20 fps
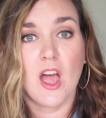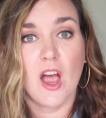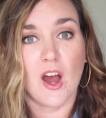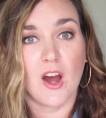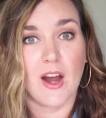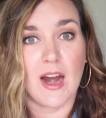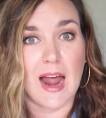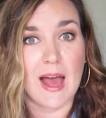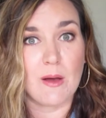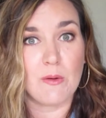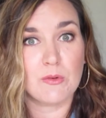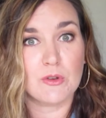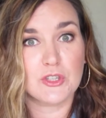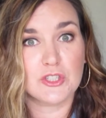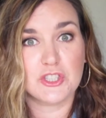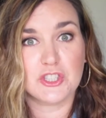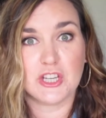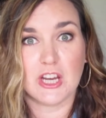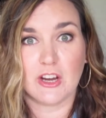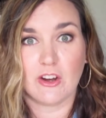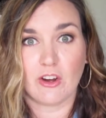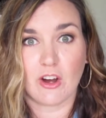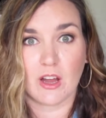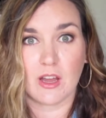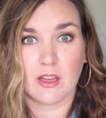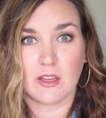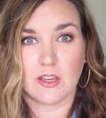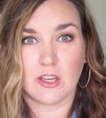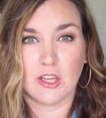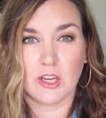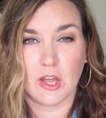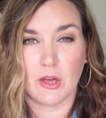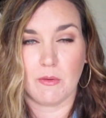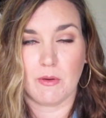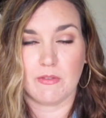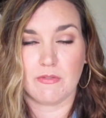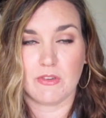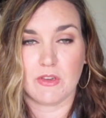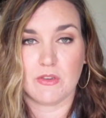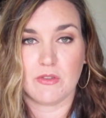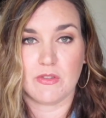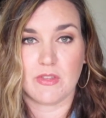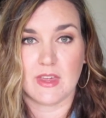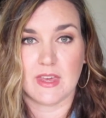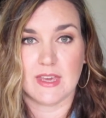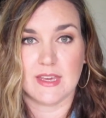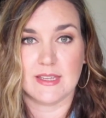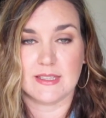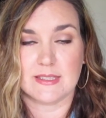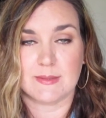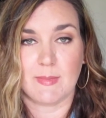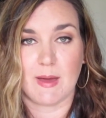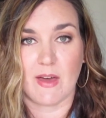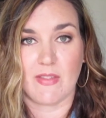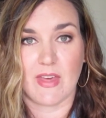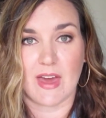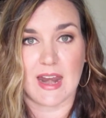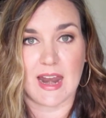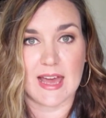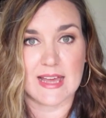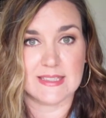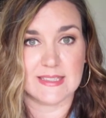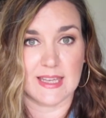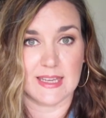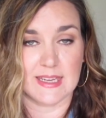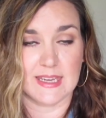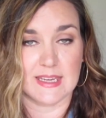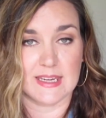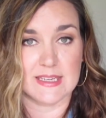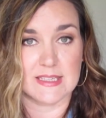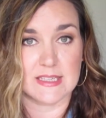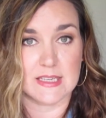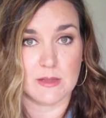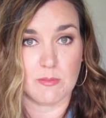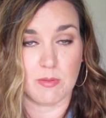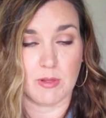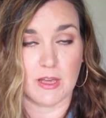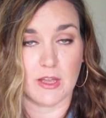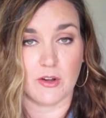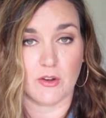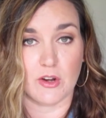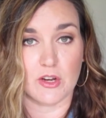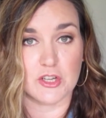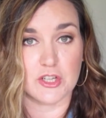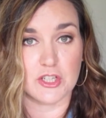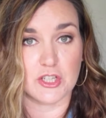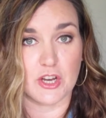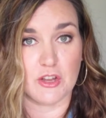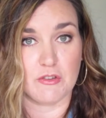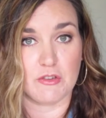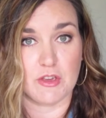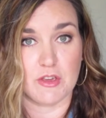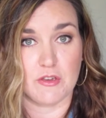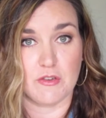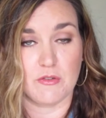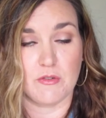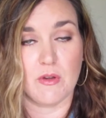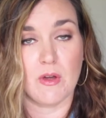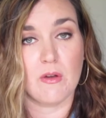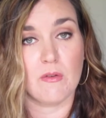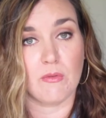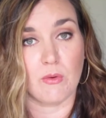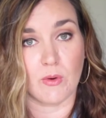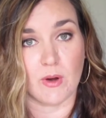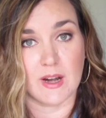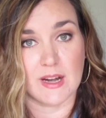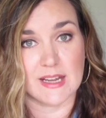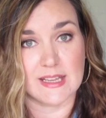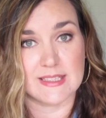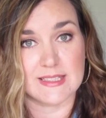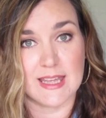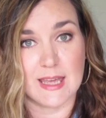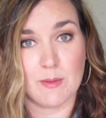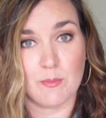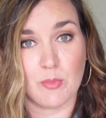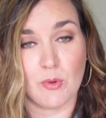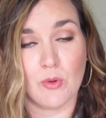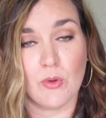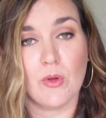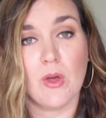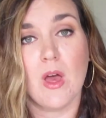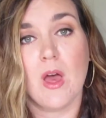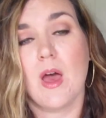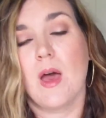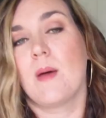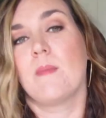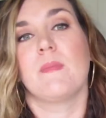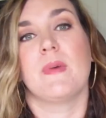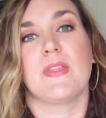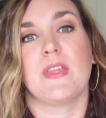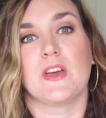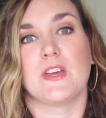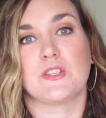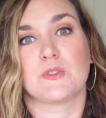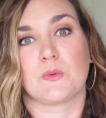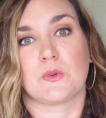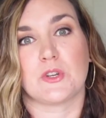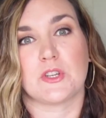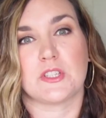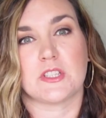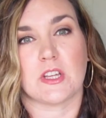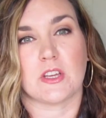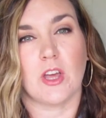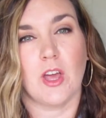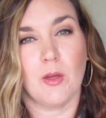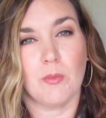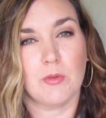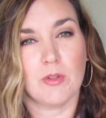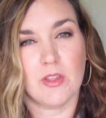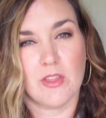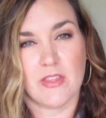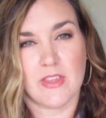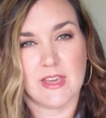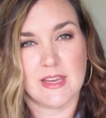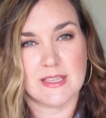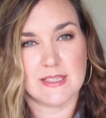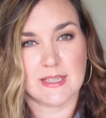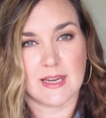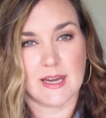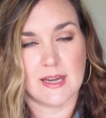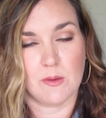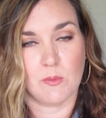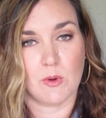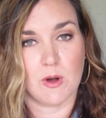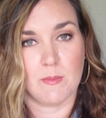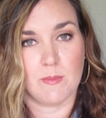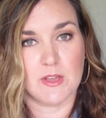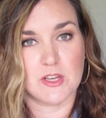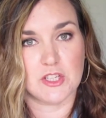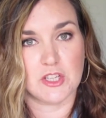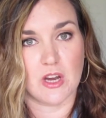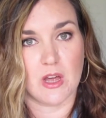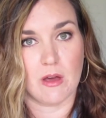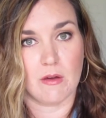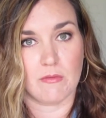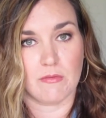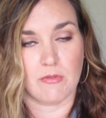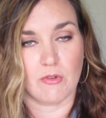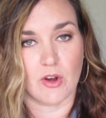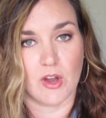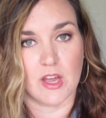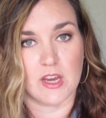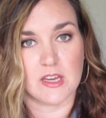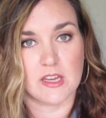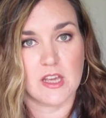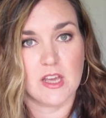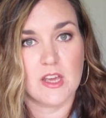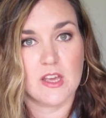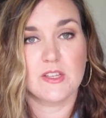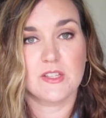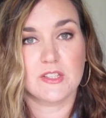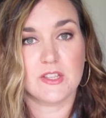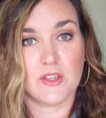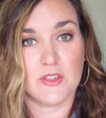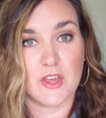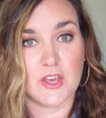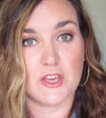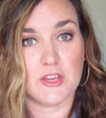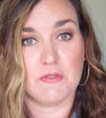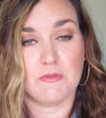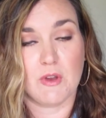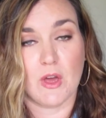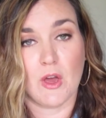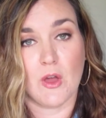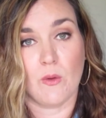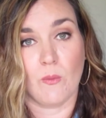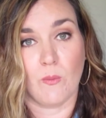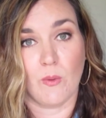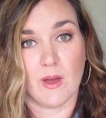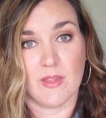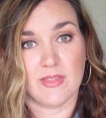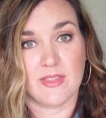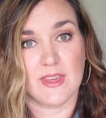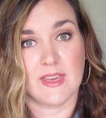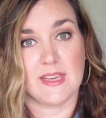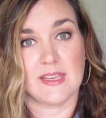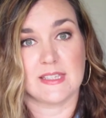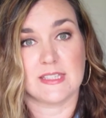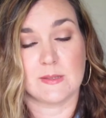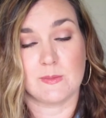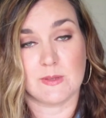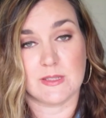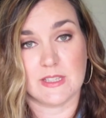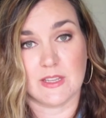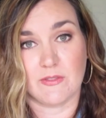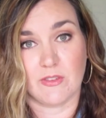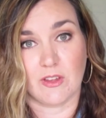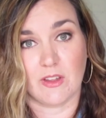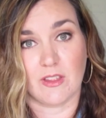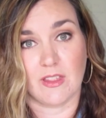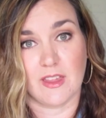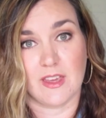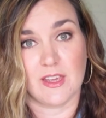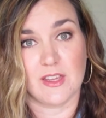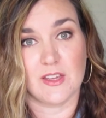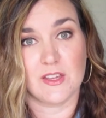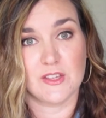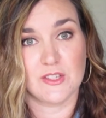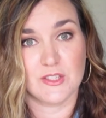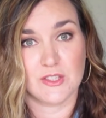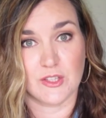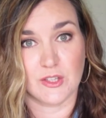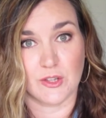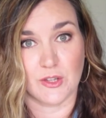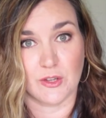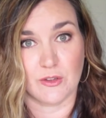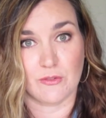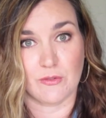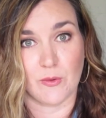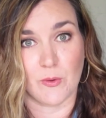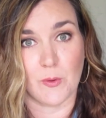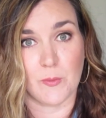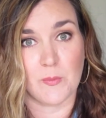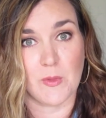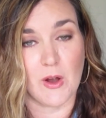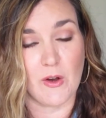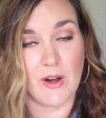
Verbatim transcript: All right, I'll share, you know, a few things about that as I get into the planner and show you for an example, but those were just a couple of things that I did want to mention up front so that you know what things specifically to look for.